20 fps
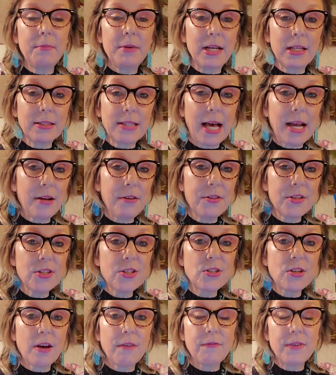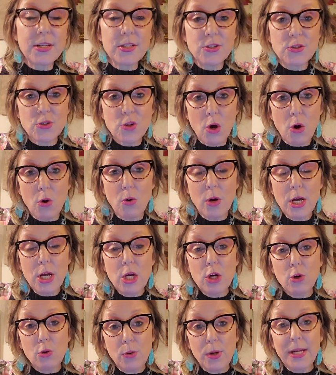I mean, a lot of this stuff is so
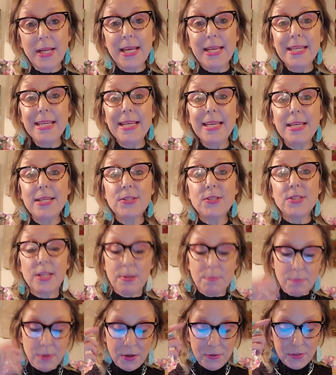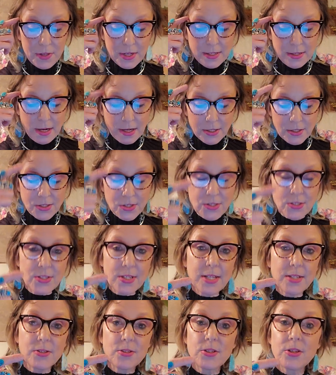quick and easy, but the
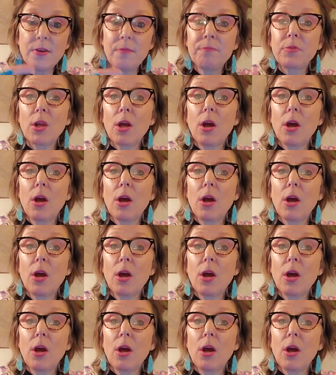narcissist,